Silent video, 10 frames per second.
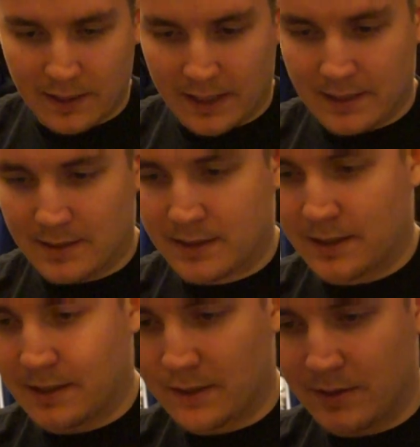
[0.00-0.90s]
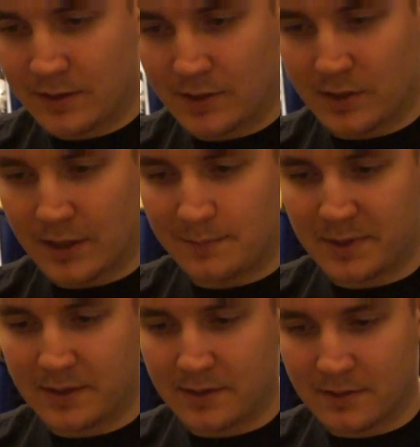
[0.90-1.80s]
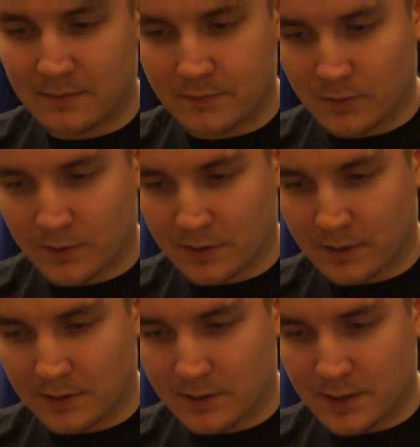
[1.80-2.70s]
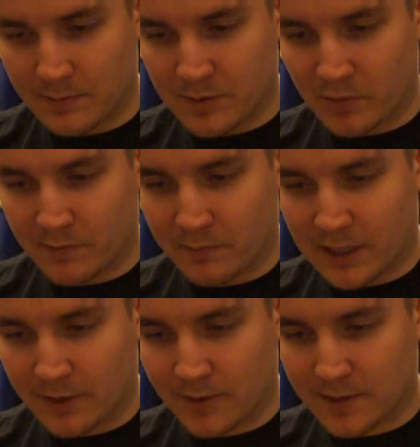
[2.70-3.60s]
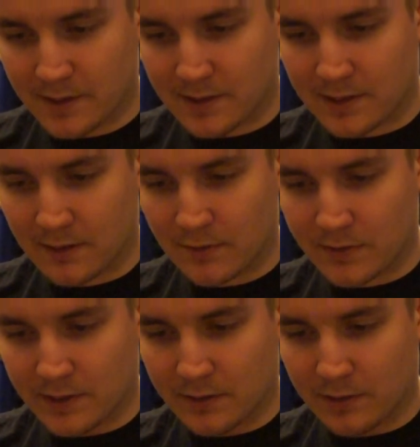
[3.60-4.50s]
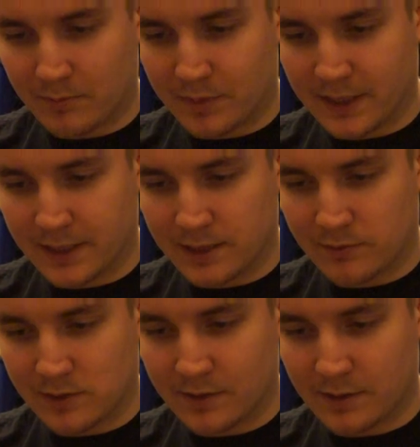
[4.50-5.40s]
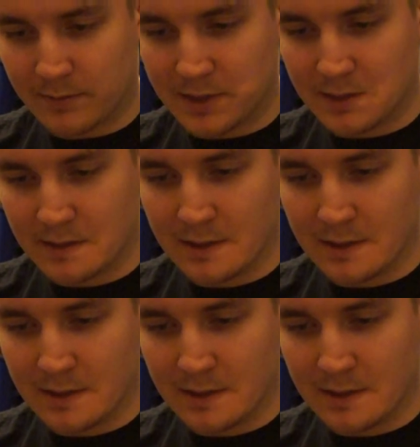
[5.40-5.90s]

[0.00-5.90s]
as the stops for the tips moving backwards instead of using the blades for the stops,